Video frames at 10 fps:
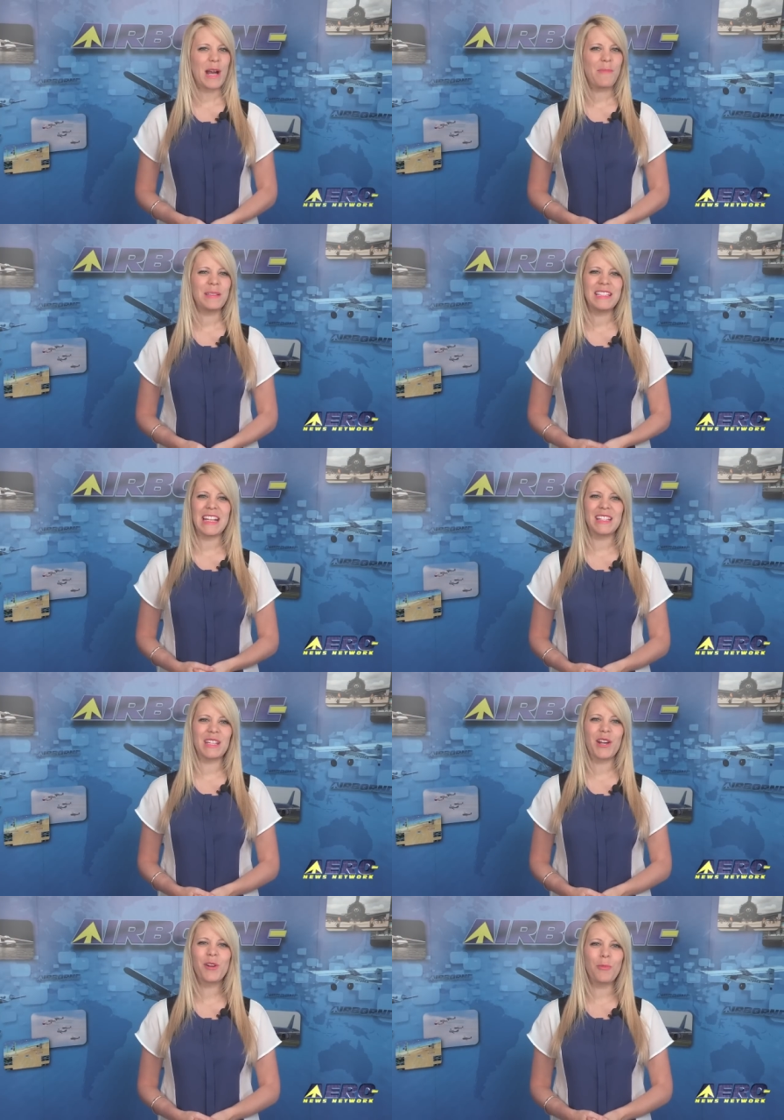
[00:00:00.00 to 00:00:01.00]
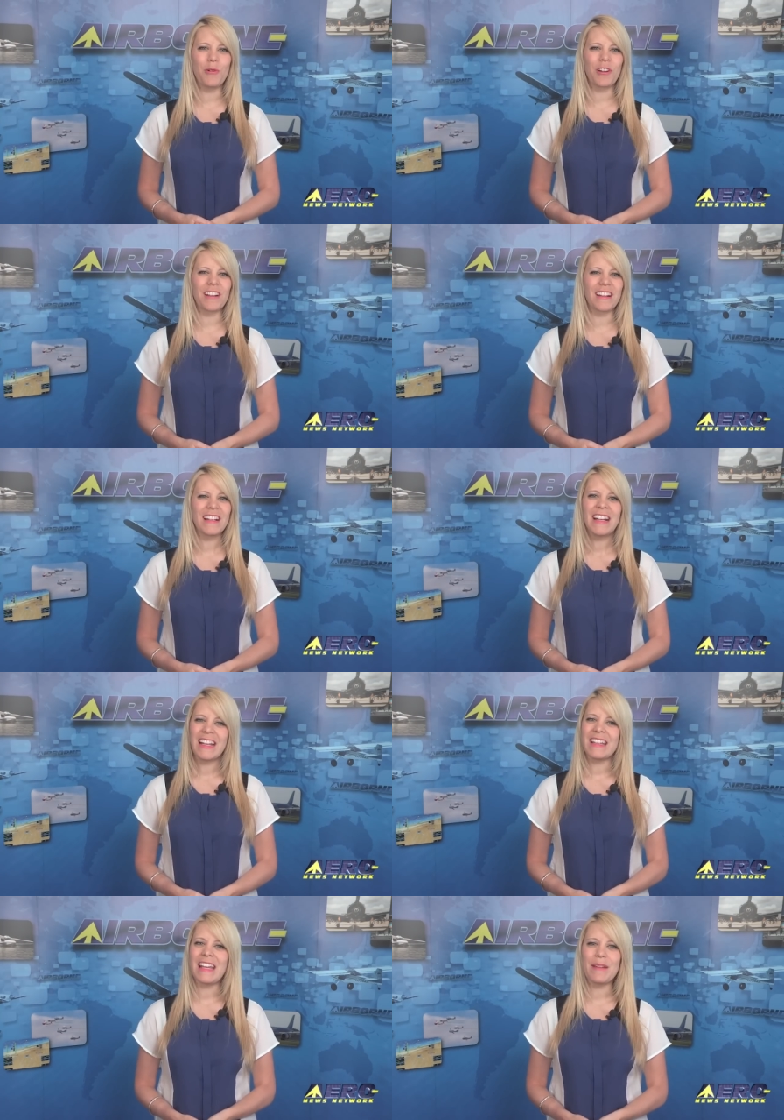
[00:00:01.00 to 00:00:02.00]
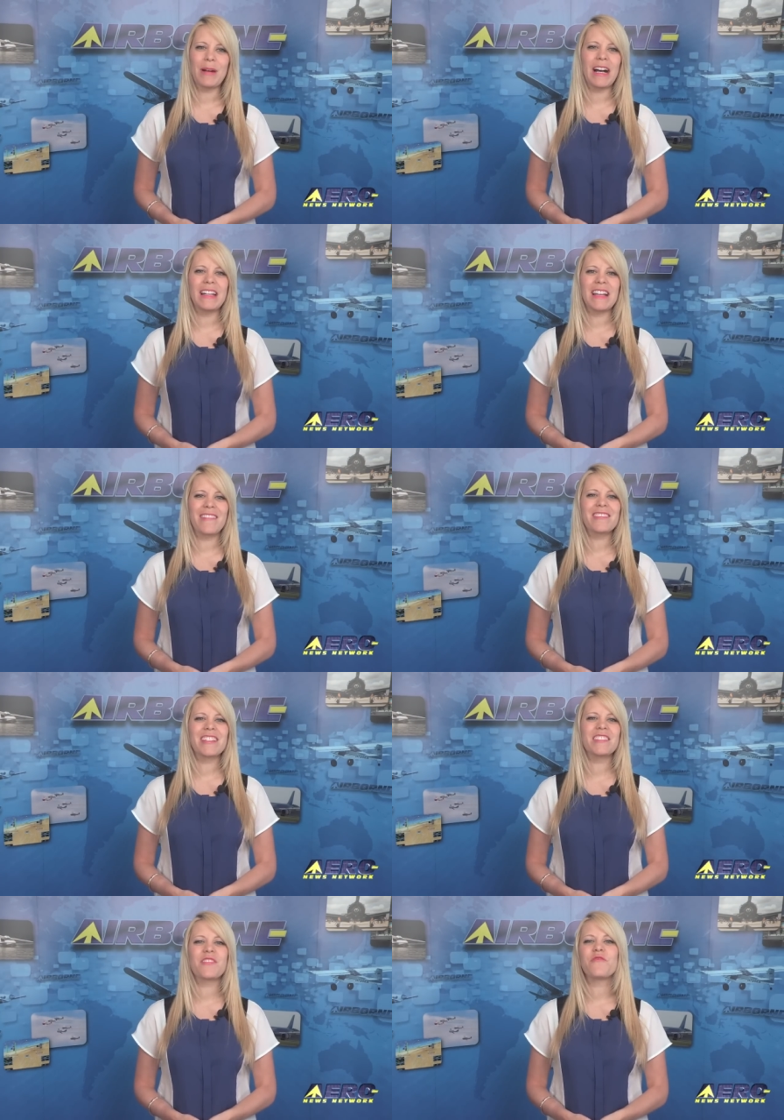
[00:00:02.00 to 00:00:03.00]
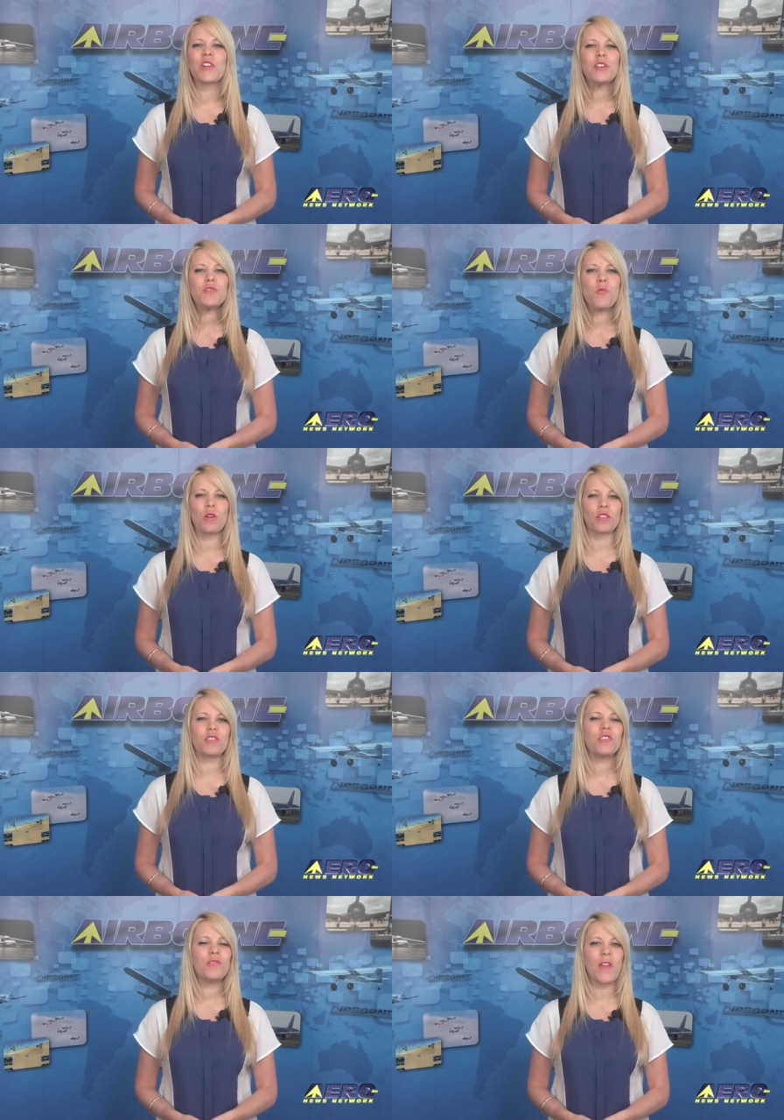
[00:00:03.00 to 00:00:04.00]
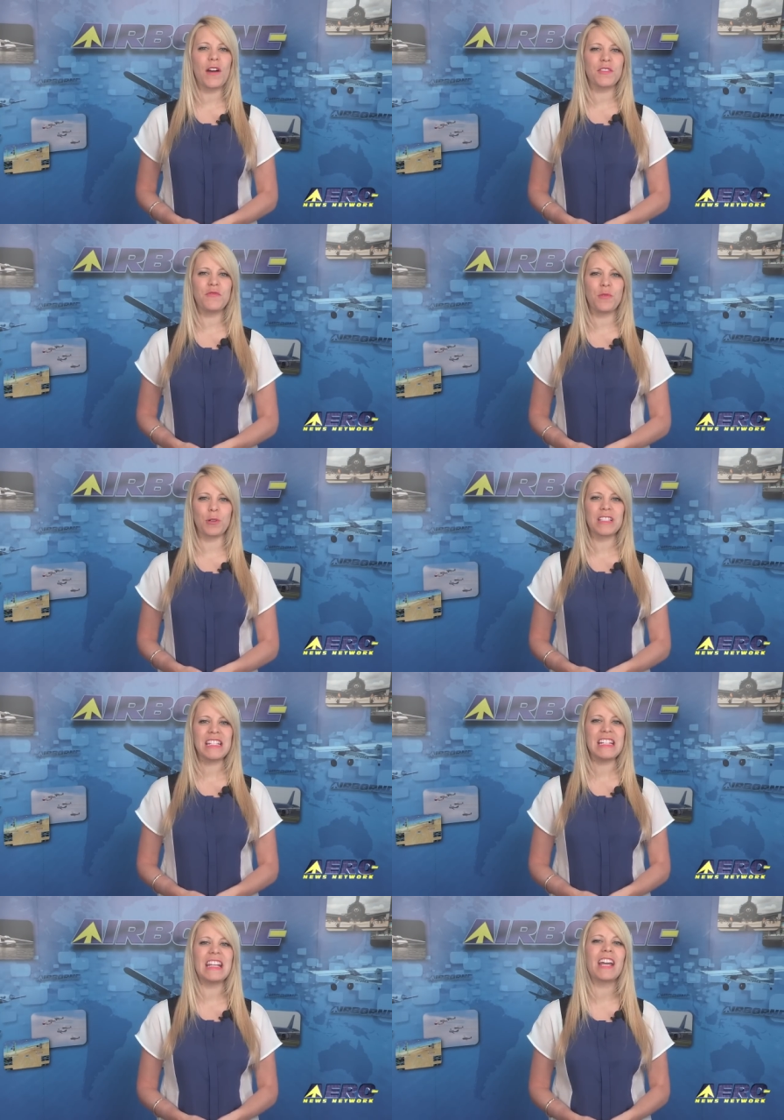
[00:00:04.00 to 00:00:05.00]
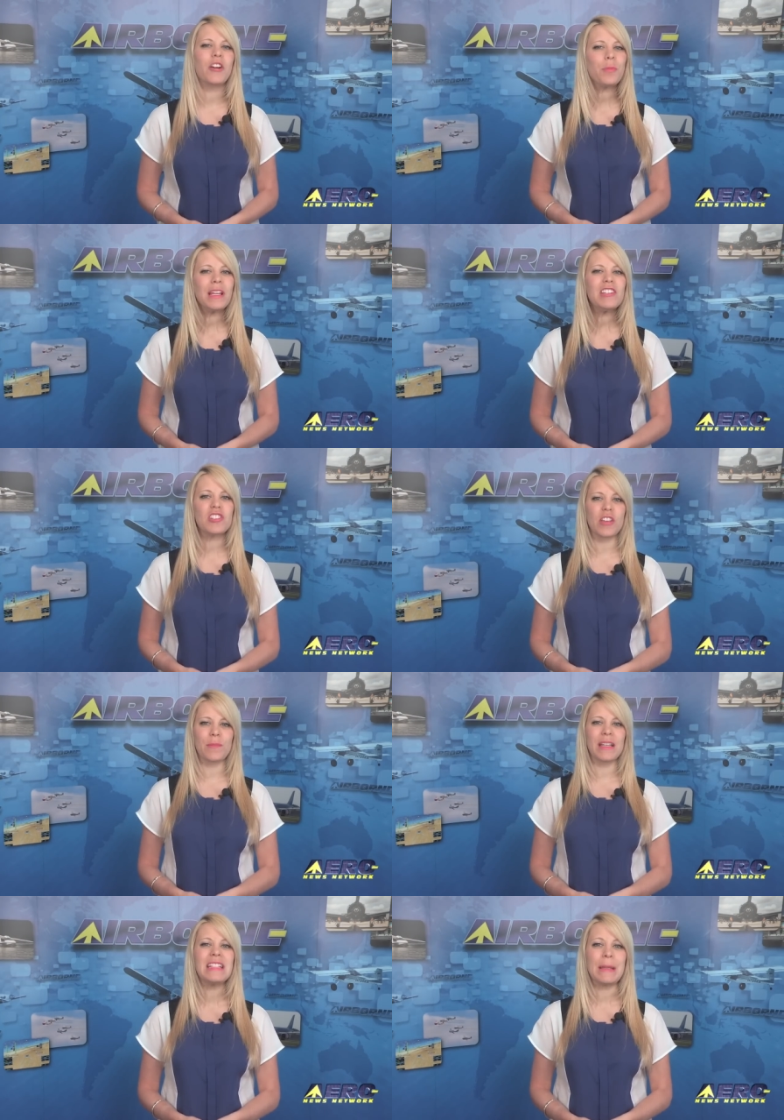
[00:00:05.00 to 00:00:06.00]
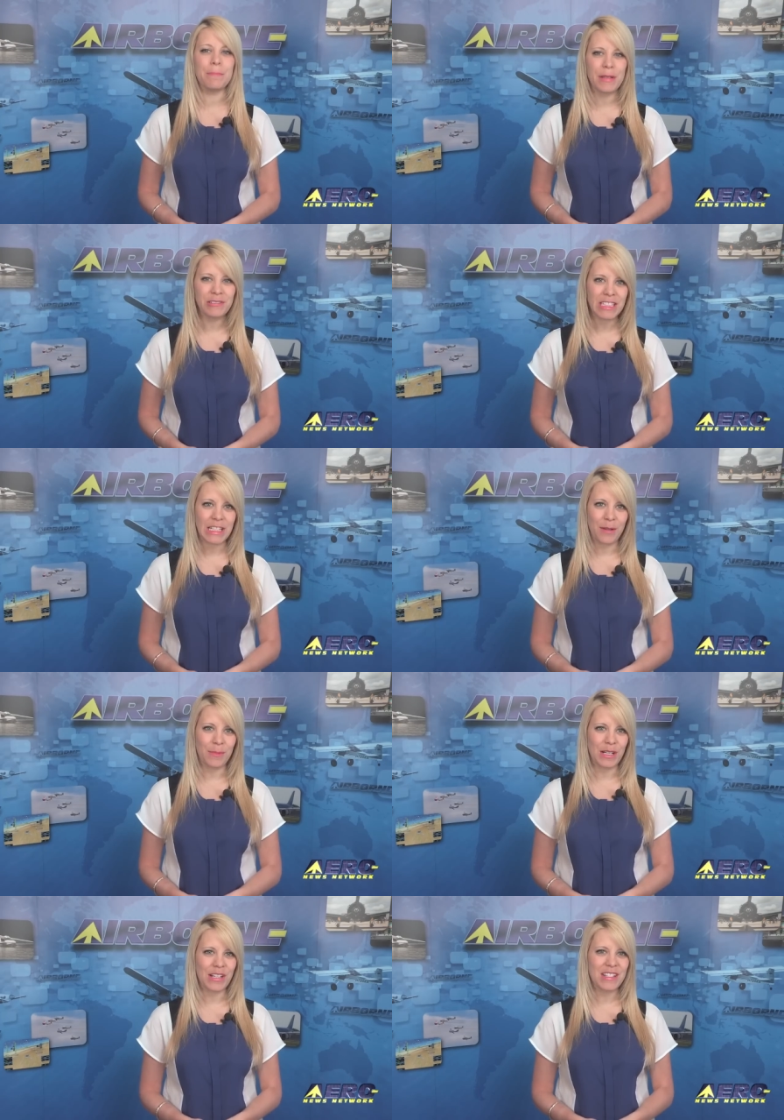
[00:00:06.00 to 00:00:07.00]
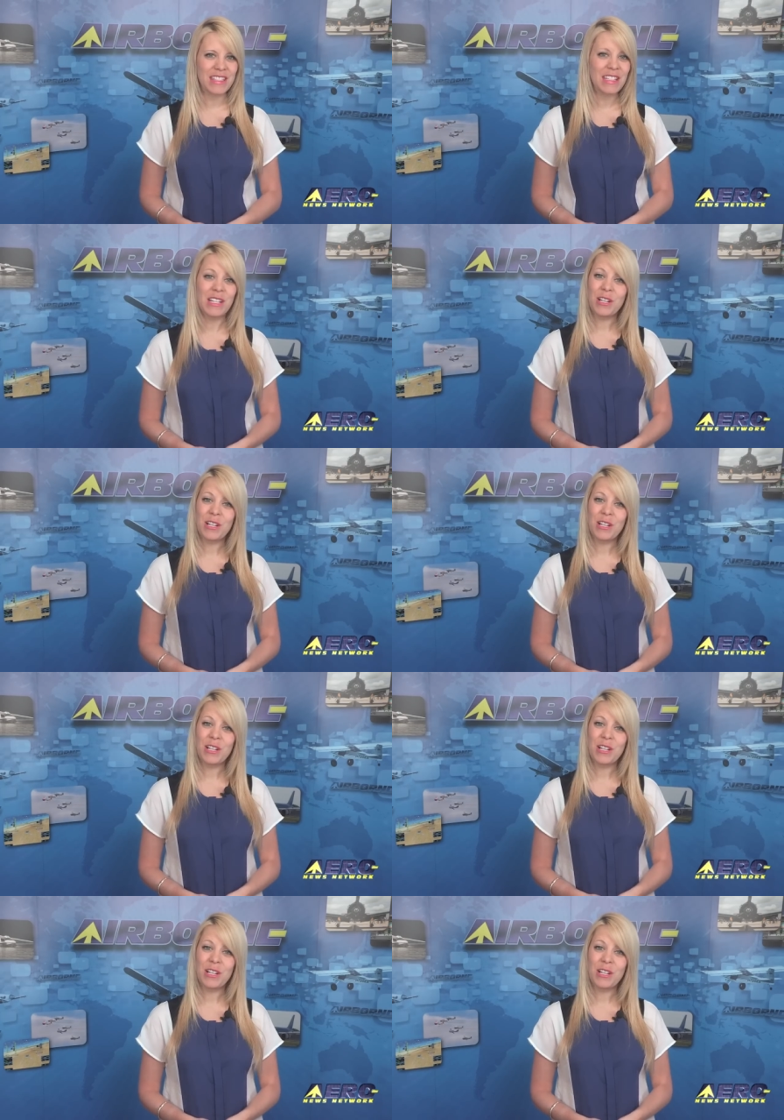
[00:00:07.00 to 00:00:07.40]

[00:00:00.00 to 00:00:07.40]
up on today's Airborne, GAMA announces first quarter 2014 airplane shipment and billing numbers.